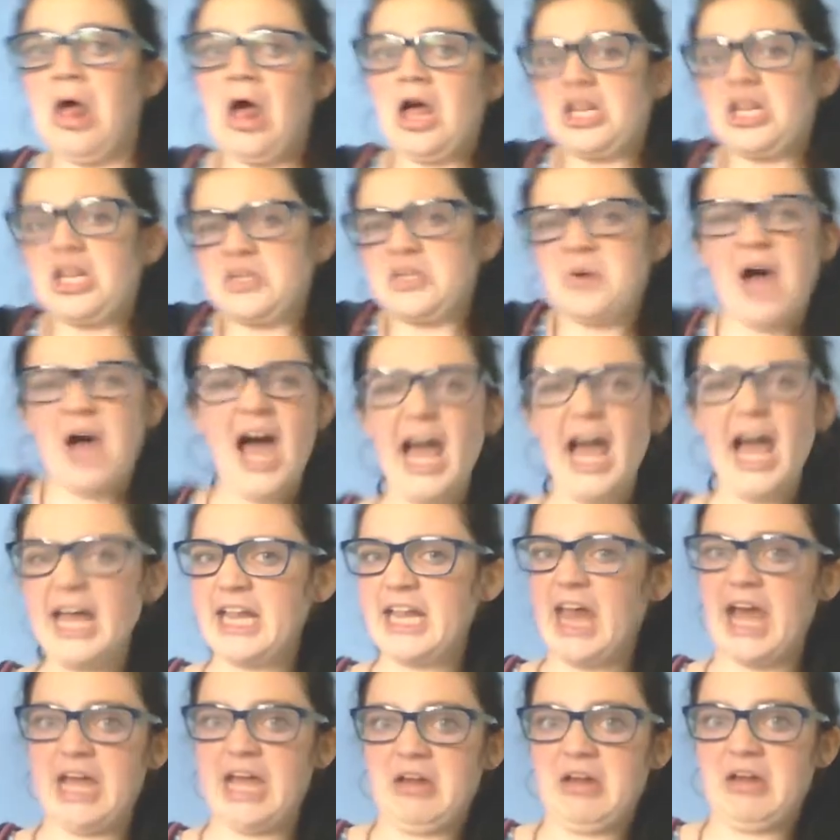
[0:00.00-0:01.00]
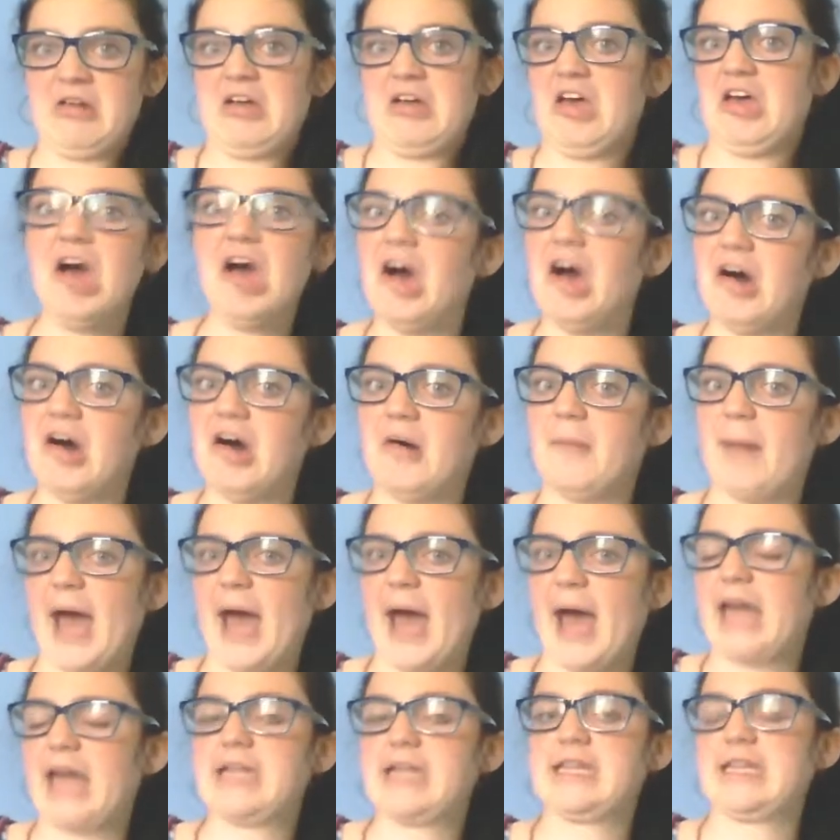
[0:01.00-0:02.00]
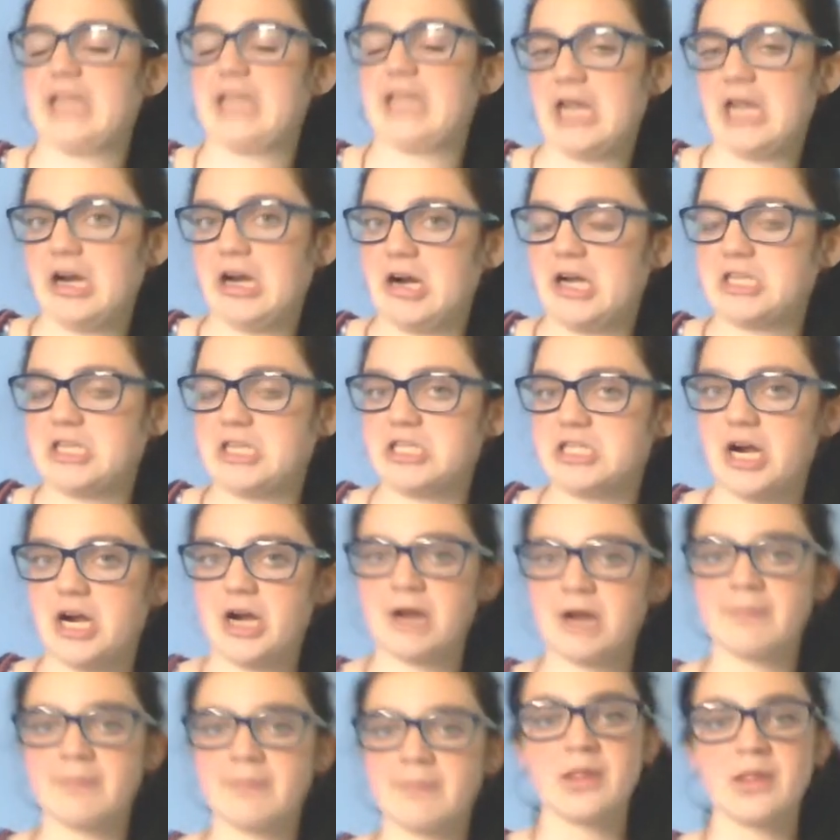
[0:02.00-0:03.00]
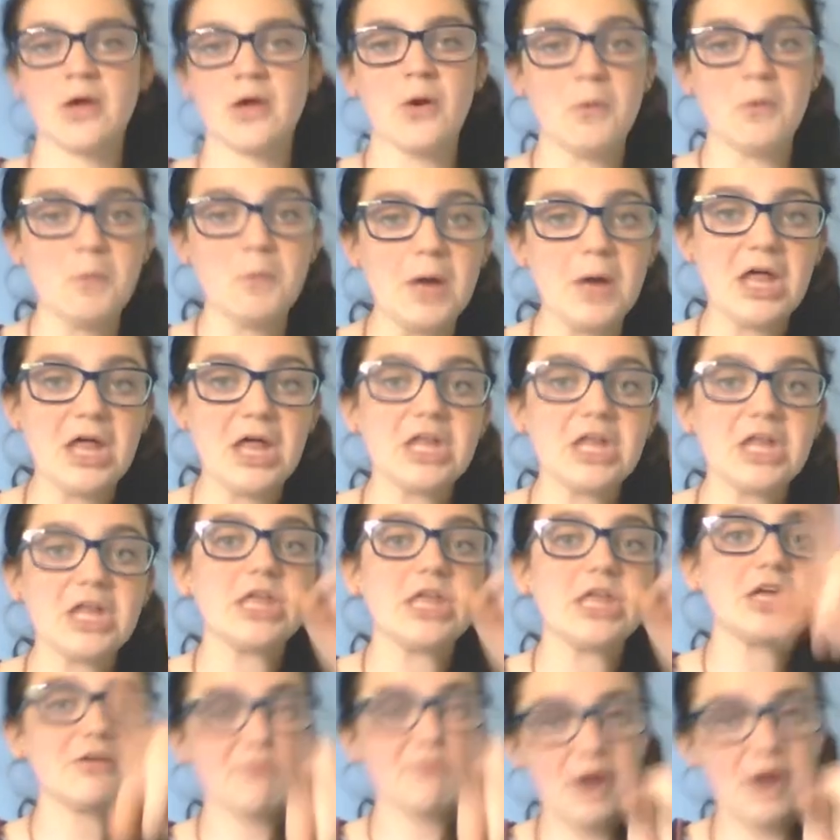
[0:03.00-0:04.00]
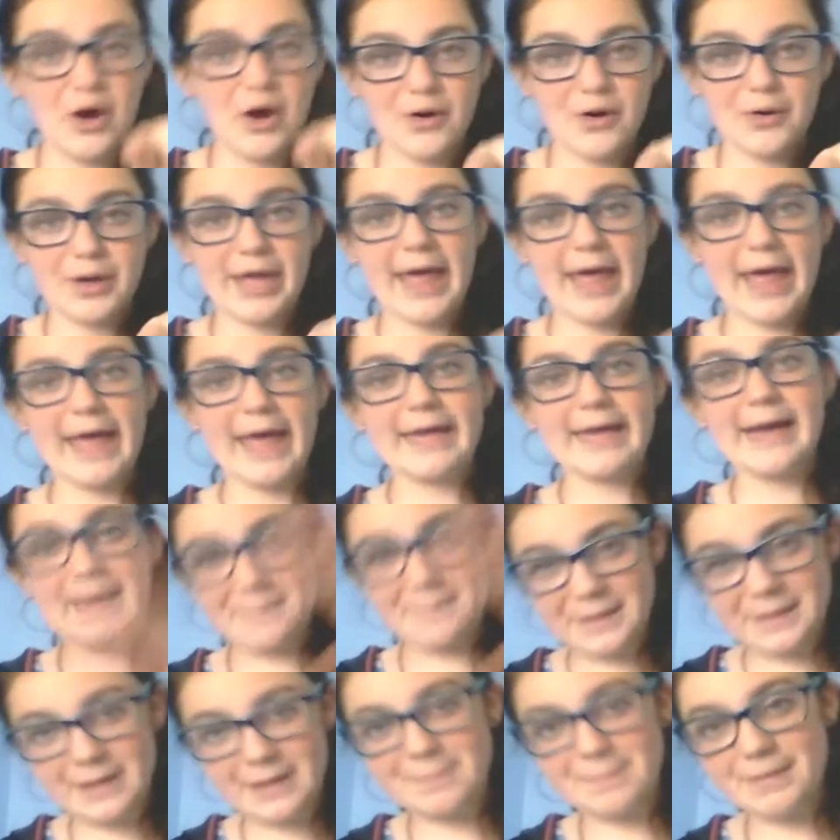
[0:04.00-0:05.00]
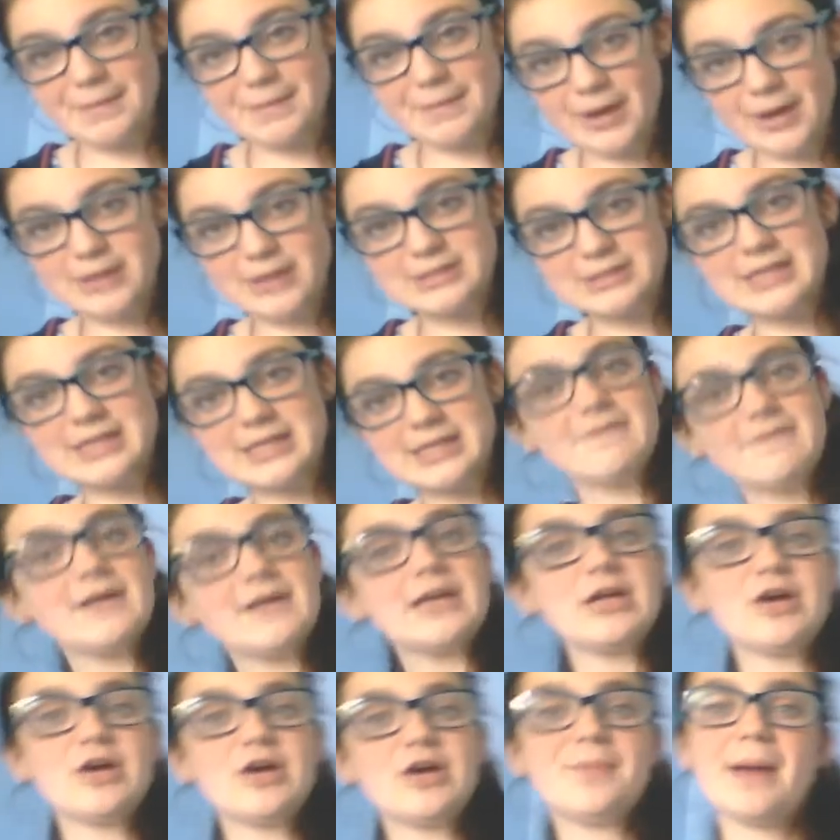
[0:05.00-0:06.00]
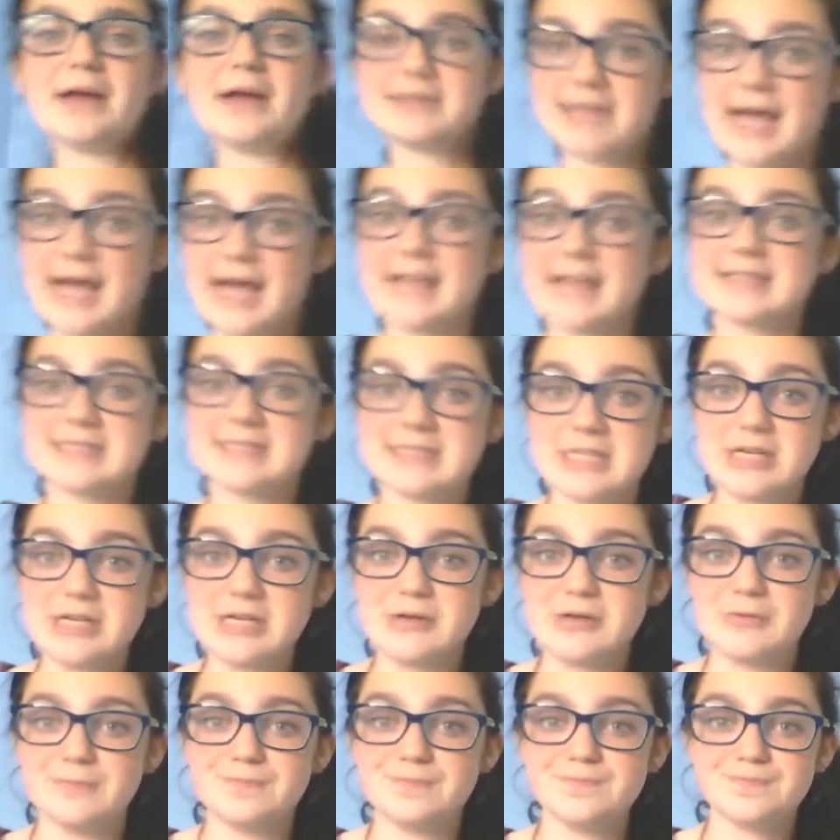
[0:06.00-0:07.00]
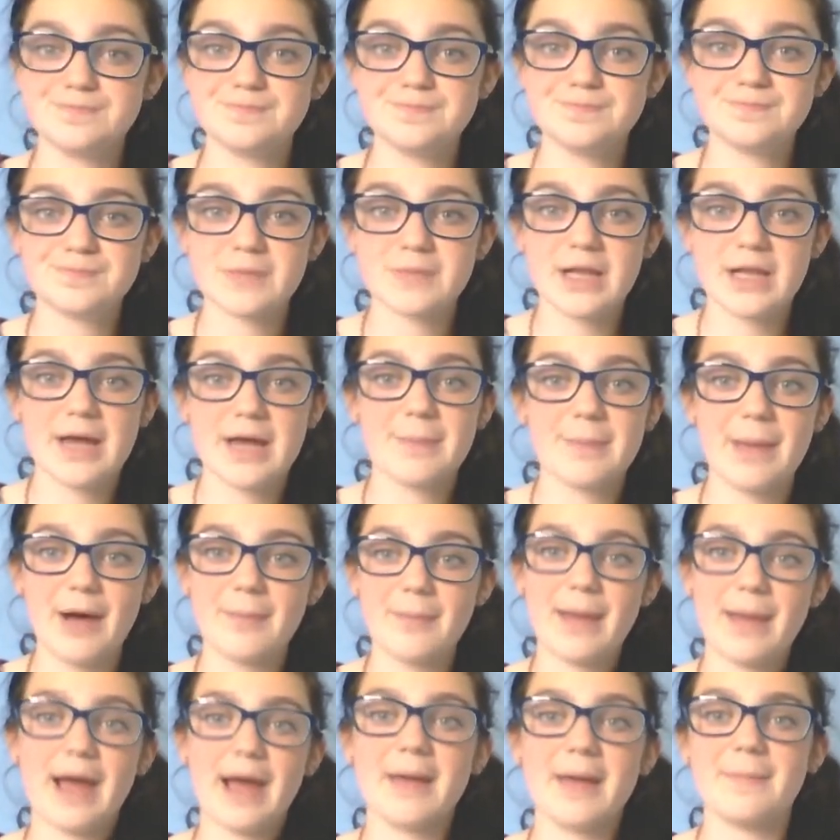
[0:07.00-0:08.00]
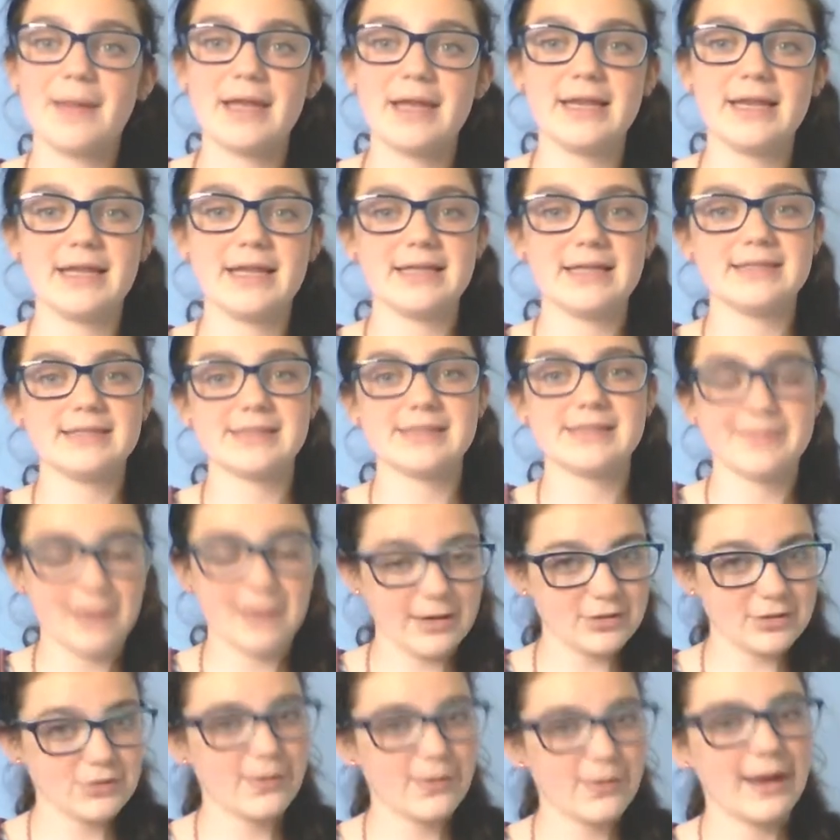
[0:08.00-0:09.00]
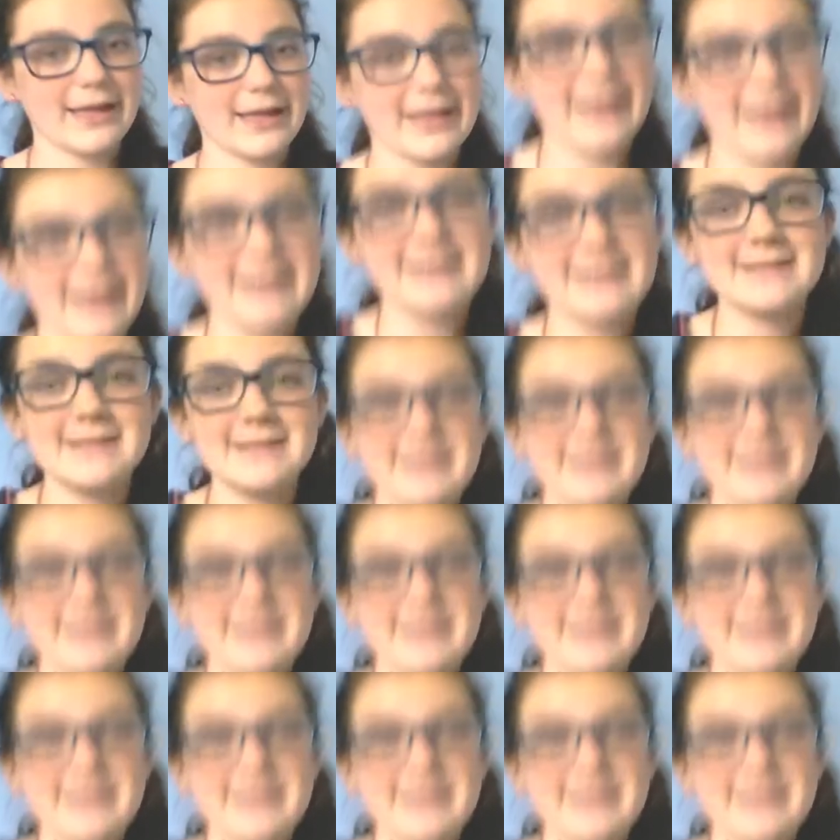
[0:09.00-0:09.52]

Twilight, ew, bad literature. Well, you're wrong, and I'm going to be posting a video about that soon, about my opinions about Twilight.